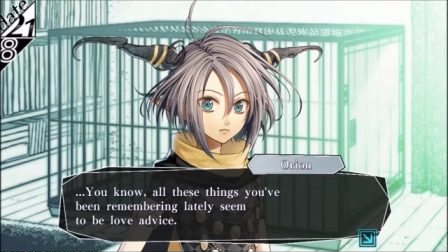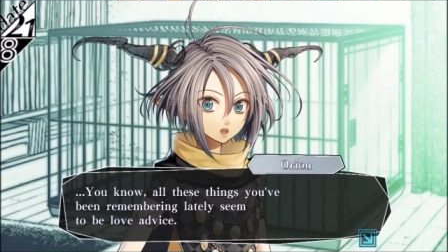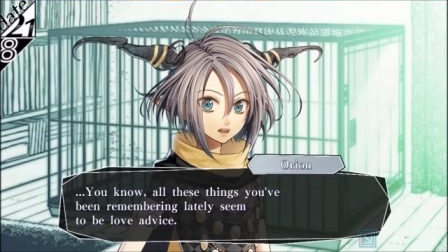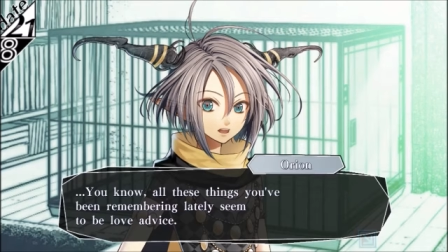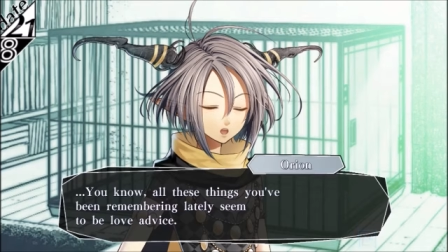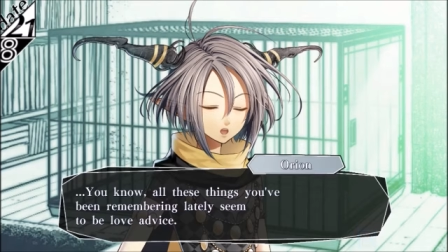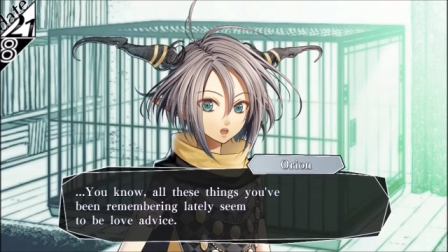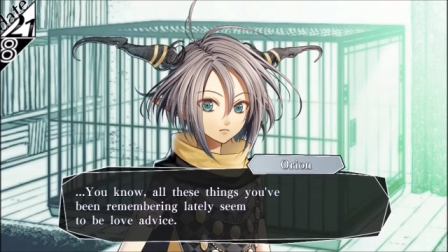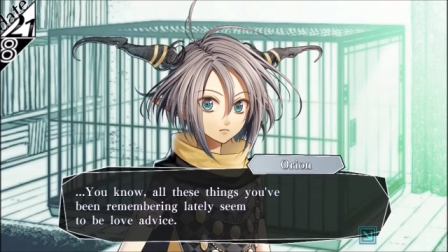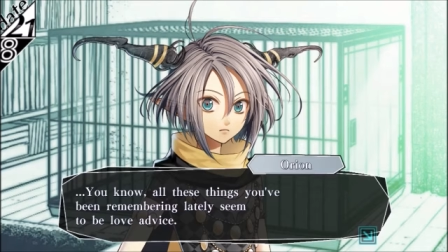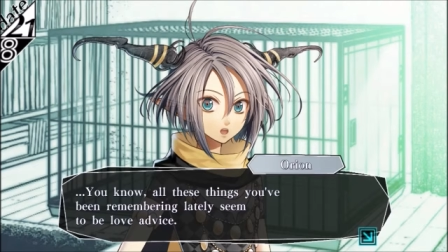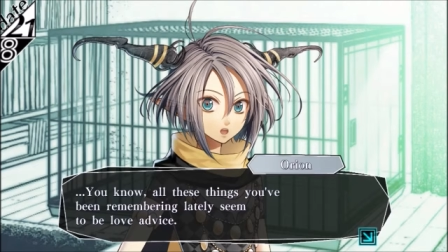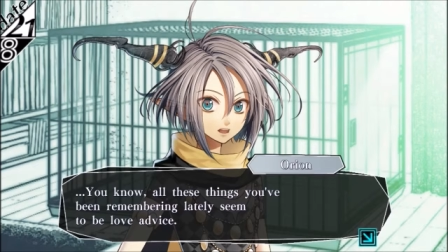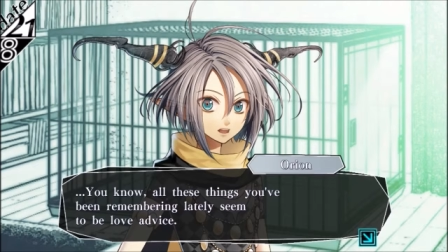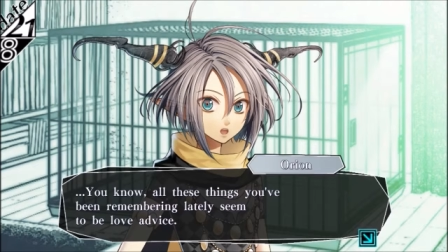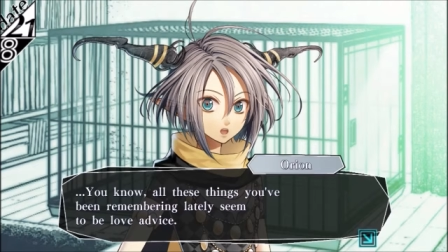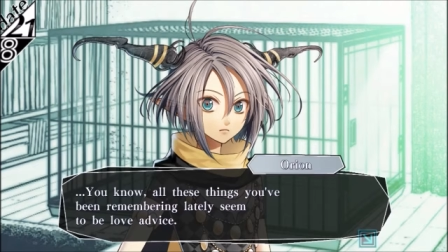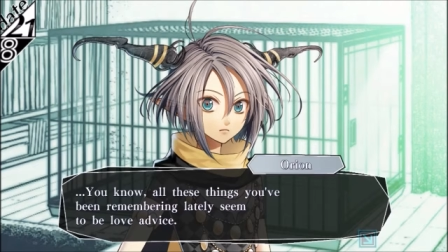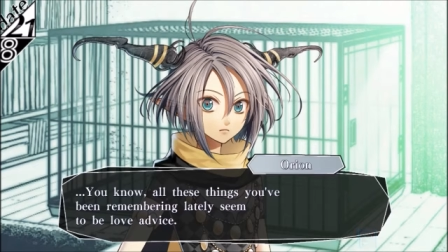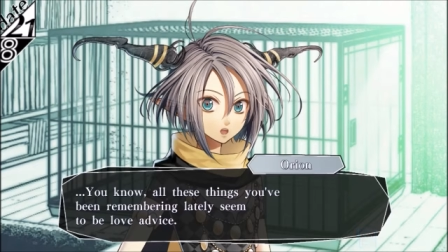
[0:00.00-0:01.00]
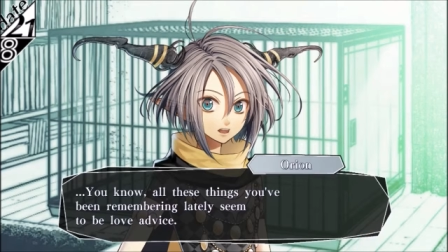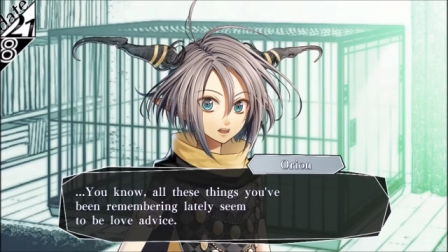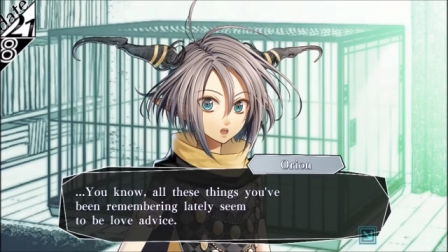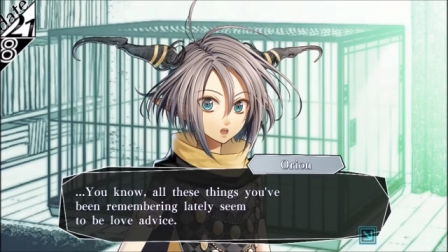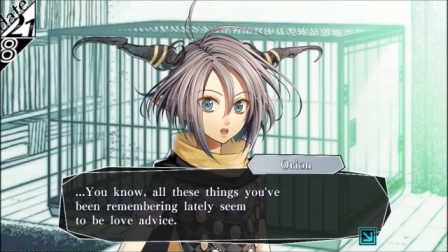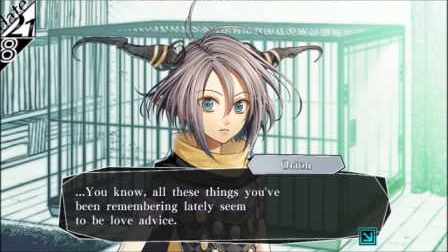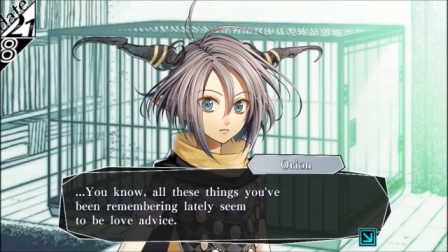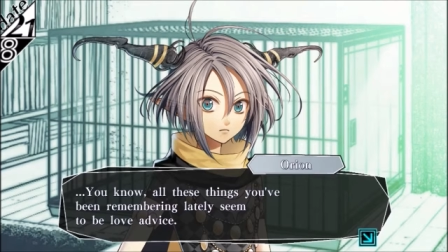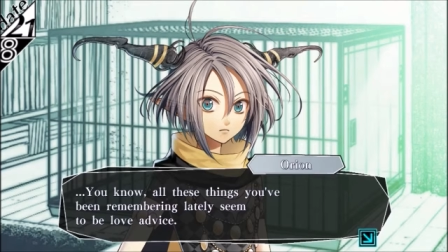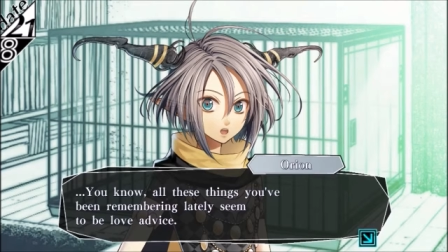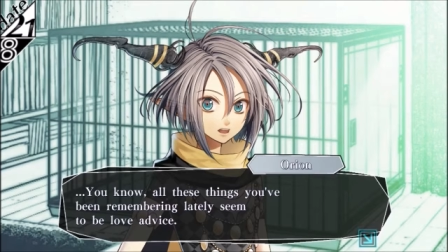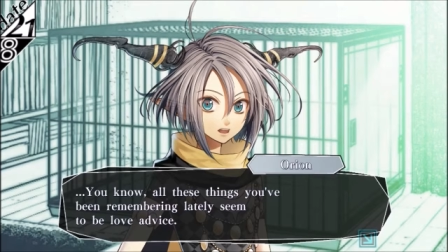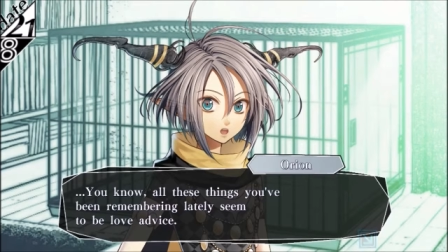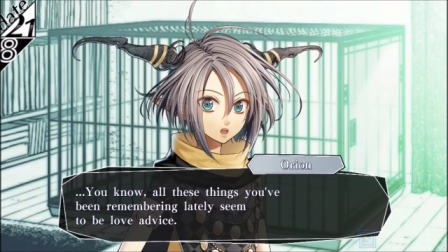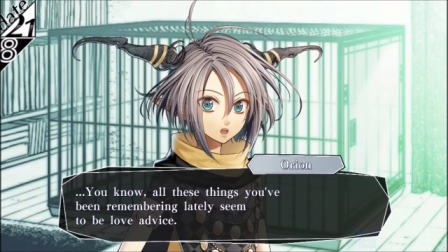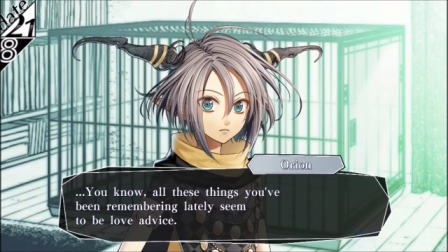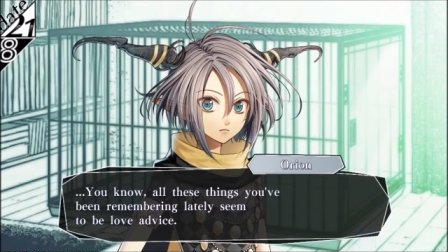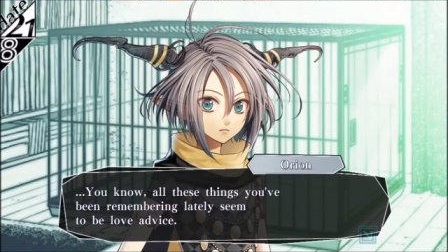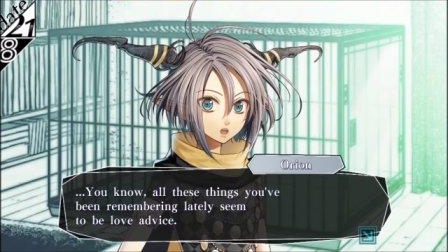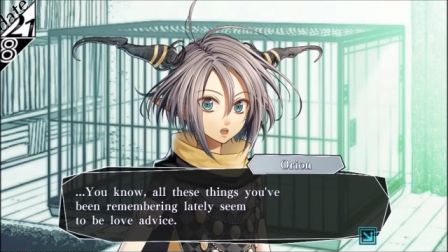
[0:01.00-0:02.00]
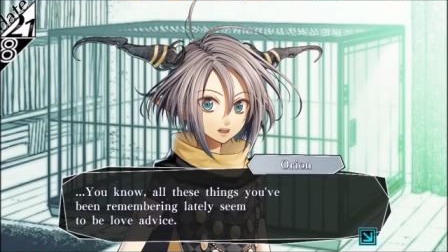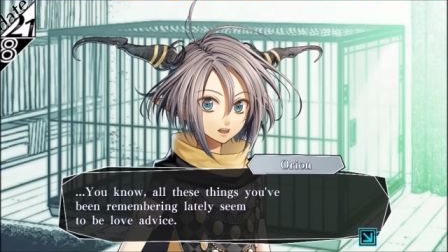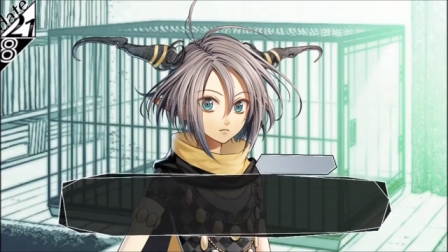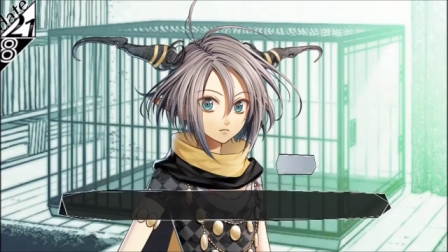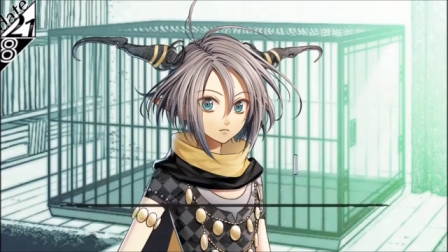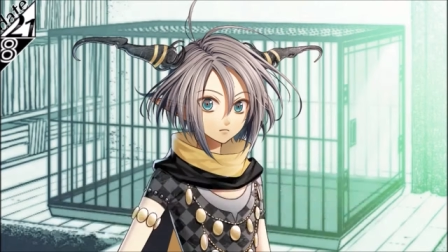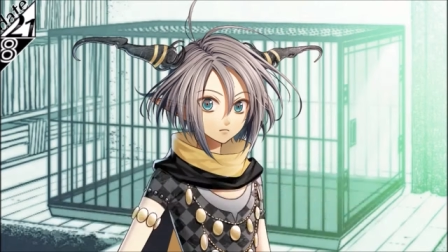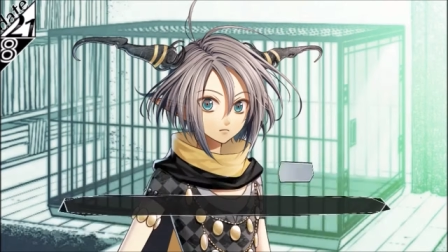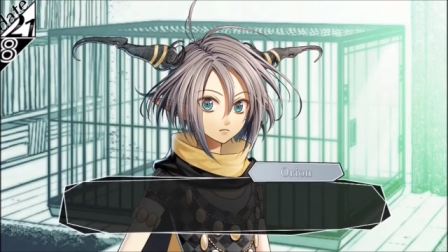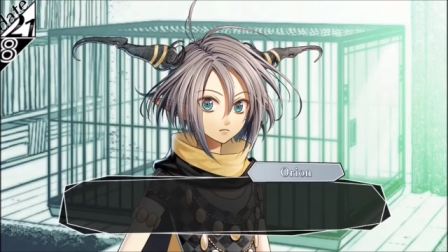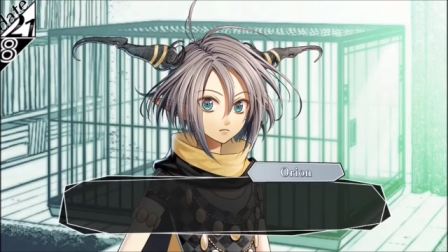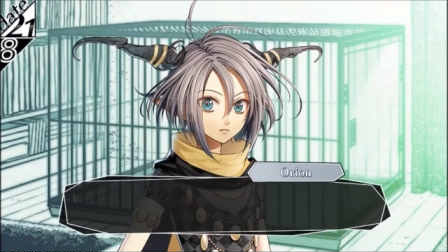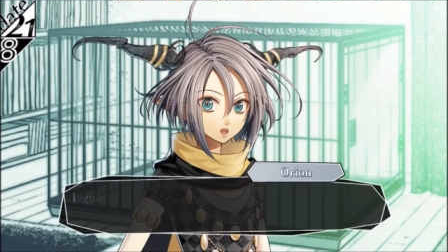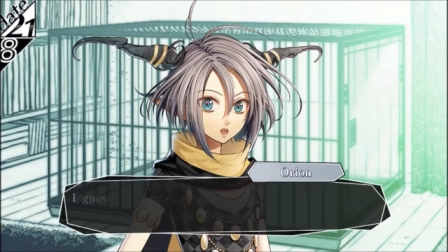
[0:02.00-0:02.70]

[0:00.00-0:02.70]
been remembering lately seem to be love advice.